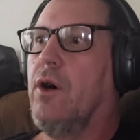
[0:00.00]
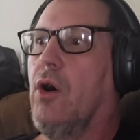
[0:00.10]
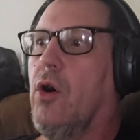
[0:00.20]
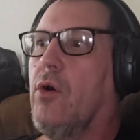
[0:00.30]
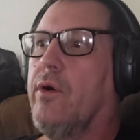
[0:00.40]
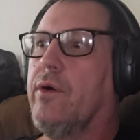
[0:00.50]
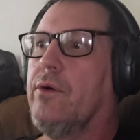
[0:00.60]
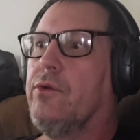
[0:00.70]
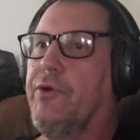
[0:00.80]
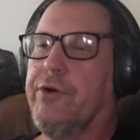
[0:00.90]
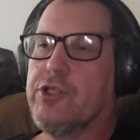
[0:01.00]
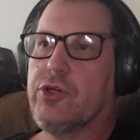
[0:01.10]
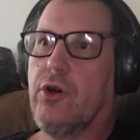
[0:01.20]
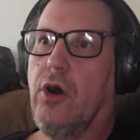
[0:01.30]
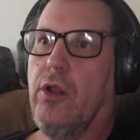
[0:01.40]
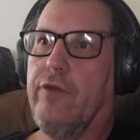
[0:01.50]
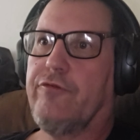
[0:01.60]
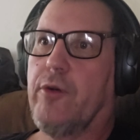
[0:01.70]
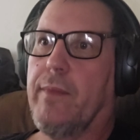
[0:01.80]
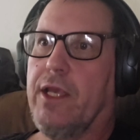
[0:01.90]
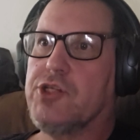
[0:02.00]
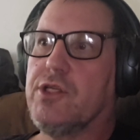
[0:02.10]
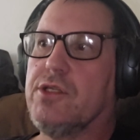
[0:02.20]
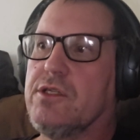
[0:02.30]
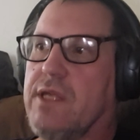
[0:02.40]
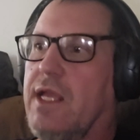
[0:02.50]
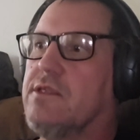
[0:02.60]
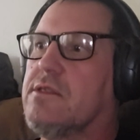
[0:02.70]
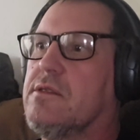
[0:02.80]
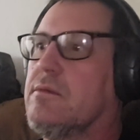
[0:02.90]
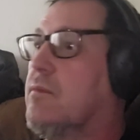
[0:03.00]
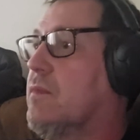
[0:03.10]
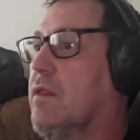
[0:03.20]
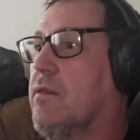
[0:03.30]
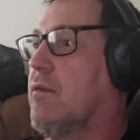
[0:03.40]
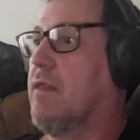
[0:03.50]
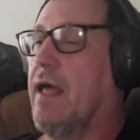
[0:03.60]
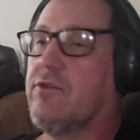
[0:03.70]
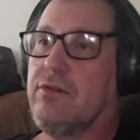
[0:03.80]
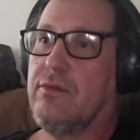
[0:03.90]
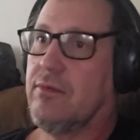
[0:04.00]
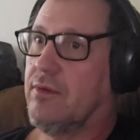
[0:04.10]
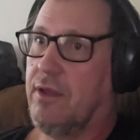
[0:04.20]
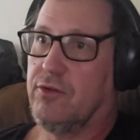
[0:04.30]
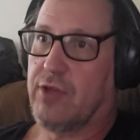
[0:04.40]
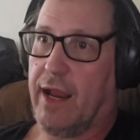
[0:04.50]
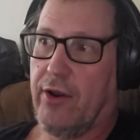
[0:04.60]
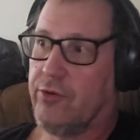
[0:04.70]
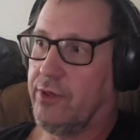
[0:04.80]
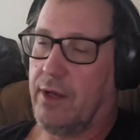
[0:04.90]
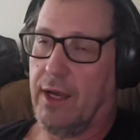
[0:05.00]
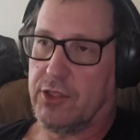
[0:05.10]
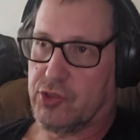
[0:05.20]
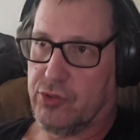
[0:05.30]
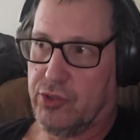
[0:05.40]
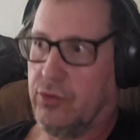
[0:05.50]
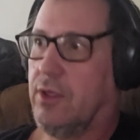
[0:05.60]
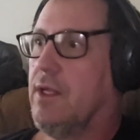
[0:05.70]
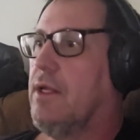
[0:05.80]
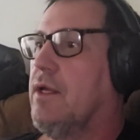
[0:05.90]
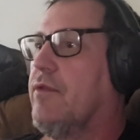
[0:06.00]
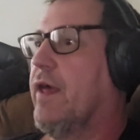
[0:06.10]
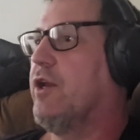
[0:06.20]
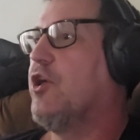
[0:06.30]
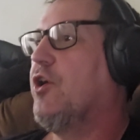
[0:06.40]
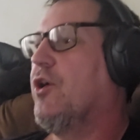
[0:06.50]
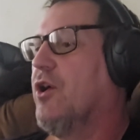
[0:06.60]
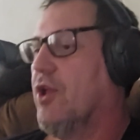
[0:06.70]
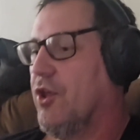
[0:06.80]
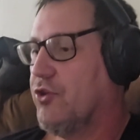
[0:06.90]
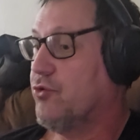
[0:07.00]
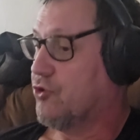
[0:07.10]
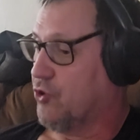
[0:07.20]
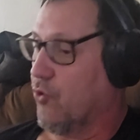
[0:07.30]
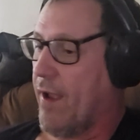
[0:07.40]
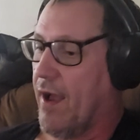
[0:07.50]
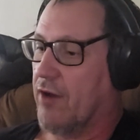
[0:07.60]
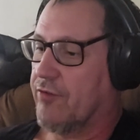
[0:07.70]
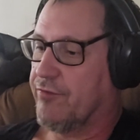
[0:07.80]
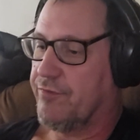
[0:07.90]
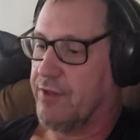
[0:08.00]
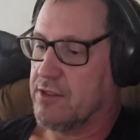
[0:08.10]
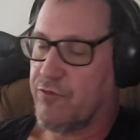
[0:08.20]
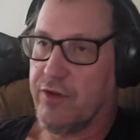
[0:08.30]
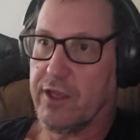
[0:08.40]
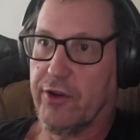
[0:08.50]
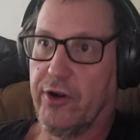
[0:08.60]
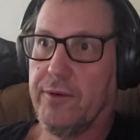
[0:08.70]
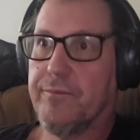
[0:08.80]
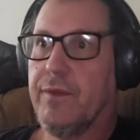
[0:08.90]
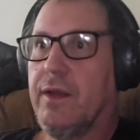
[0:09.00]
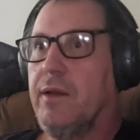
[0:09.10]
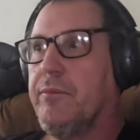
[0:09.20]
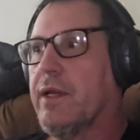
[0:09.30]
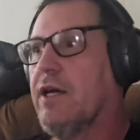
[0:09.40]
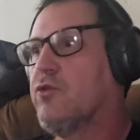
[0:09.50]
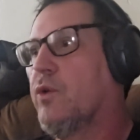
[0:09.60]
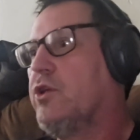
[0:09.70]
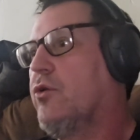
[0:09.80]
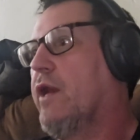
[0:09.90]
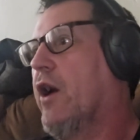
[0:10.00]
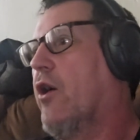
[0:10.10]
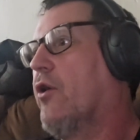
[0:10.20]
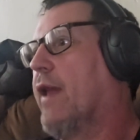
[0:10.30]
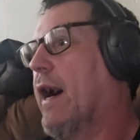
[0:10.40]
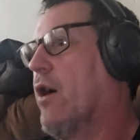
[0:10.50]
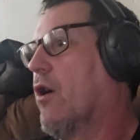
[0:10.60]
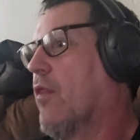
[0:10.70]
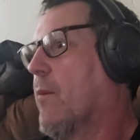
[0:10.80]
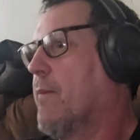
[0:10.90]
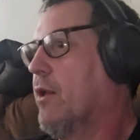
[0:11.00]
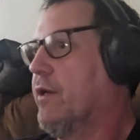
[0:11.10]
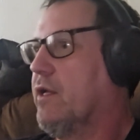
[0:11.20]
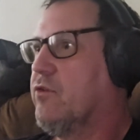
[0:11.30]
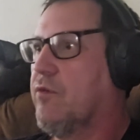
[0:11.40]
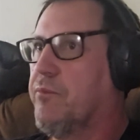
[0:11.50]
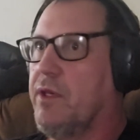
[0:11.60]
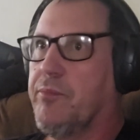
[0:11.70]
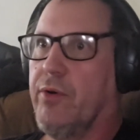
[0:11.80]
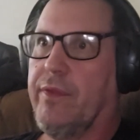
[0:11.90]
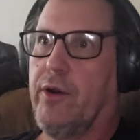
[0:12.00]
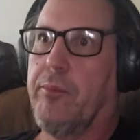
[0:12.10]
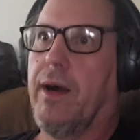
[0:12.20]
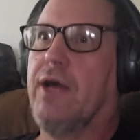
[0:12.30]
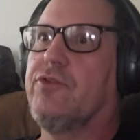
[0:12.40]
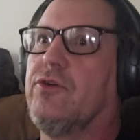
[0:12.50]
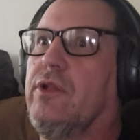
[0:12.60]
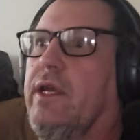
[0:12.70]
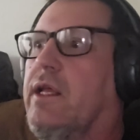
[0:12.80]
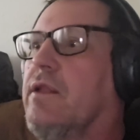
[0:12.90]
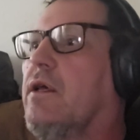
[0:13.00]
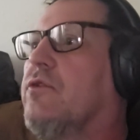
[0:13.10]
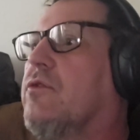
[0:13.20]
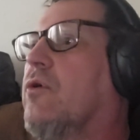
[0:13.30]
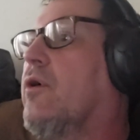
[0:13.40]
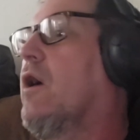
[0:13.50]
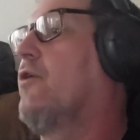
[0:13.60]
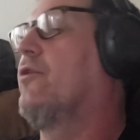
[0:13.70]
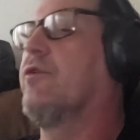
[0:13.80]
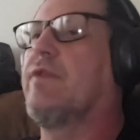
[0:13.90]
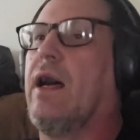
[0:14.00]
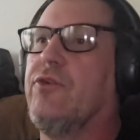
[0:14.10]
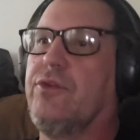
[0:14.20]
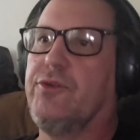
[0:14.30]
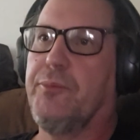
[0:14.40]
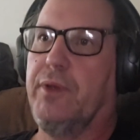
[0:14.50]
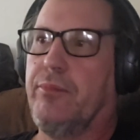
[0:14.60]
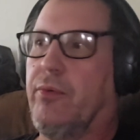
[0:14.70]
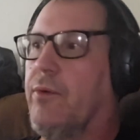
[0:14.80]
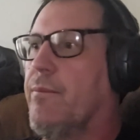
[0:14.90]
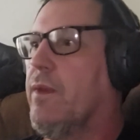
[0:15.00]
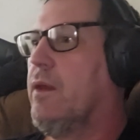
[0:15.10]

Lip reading: all literature, all information states that that's entirely not true, that you do have this figure, because when you narrow down all the millions of people that are postulating this, or hundreds of thousands of people,